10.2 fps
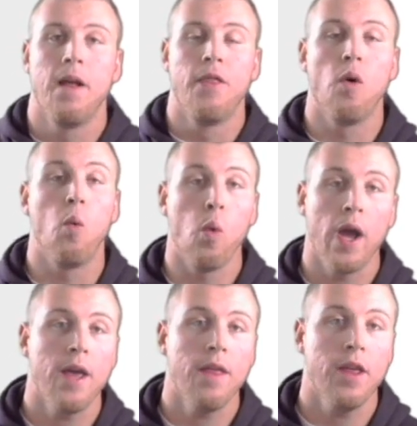The
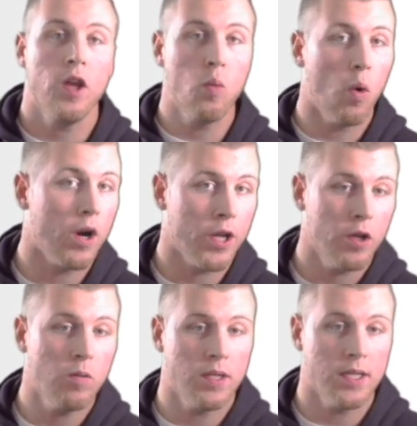way that you want to
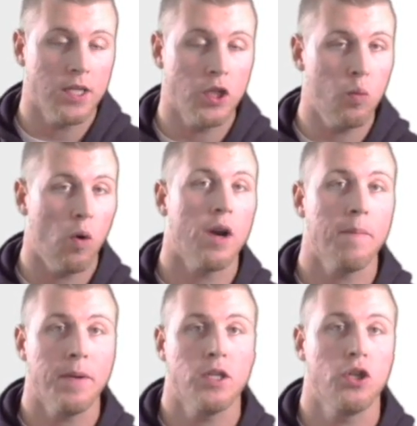use this is you want
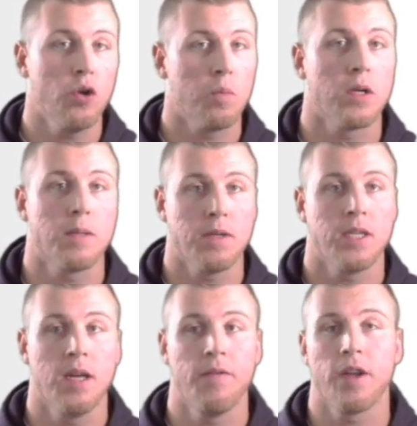to be super
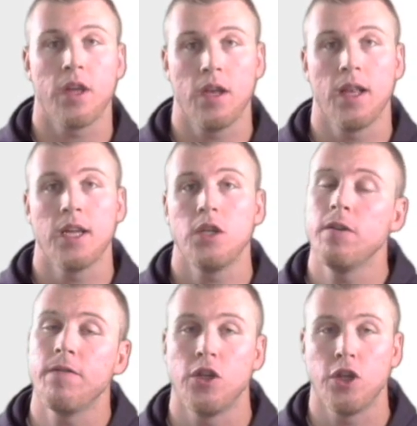specific. Unless you
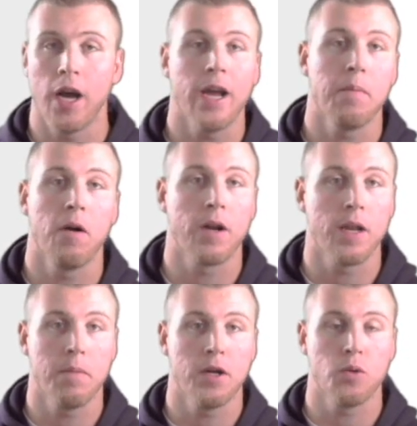have a giant
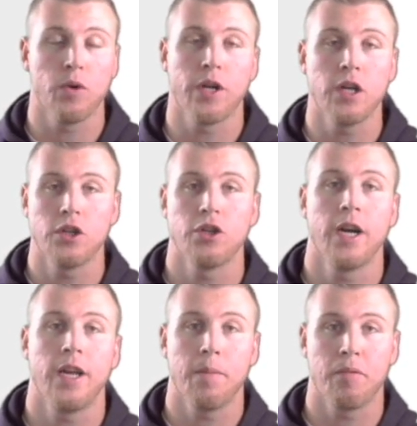marketing budget where you're just
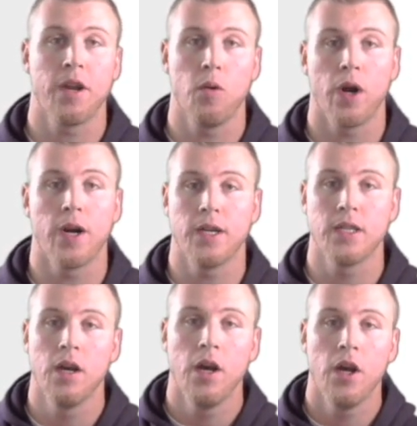trying to get brand
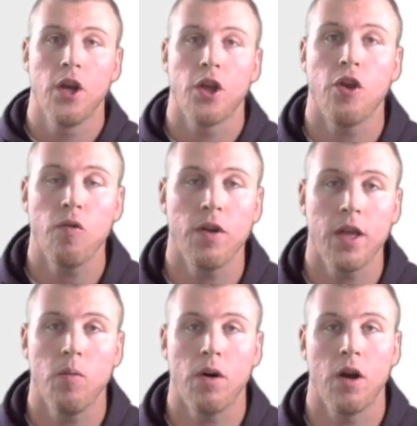awareness, you
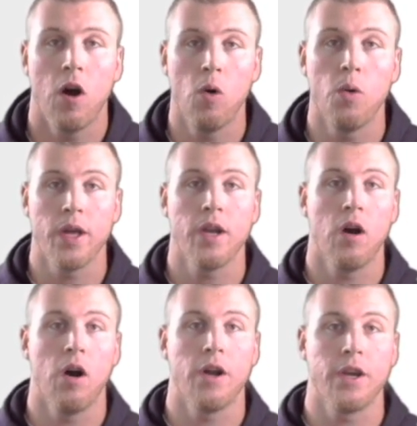really want to hone in
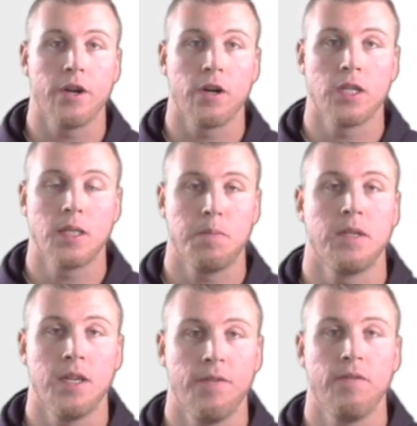on your
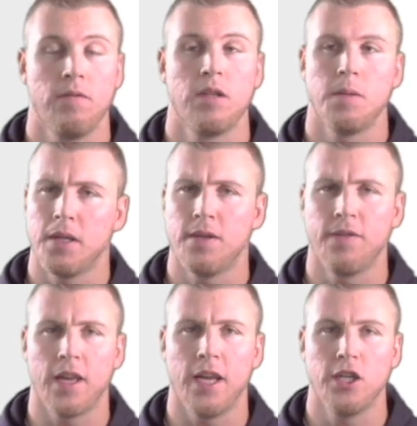
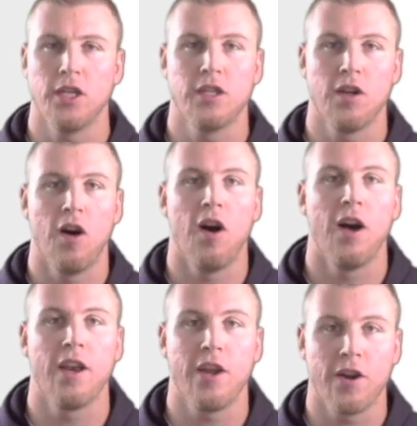specifications
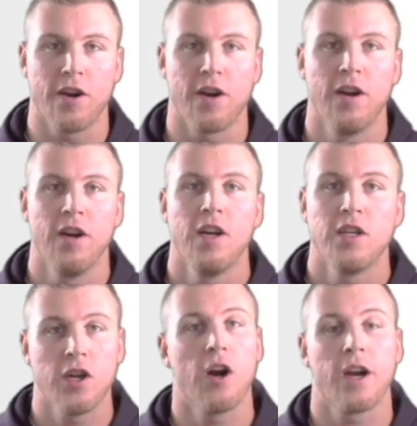on your
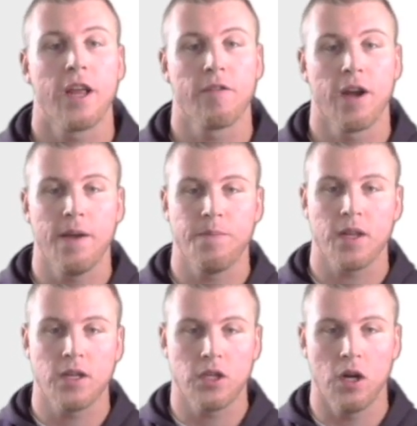targeting,
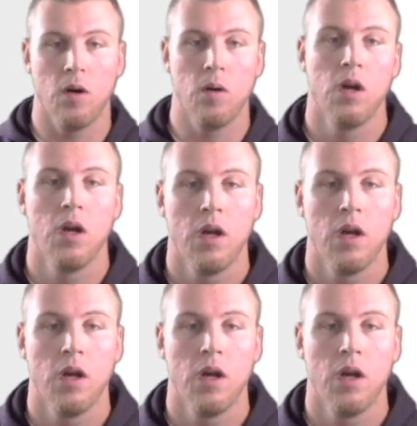right? So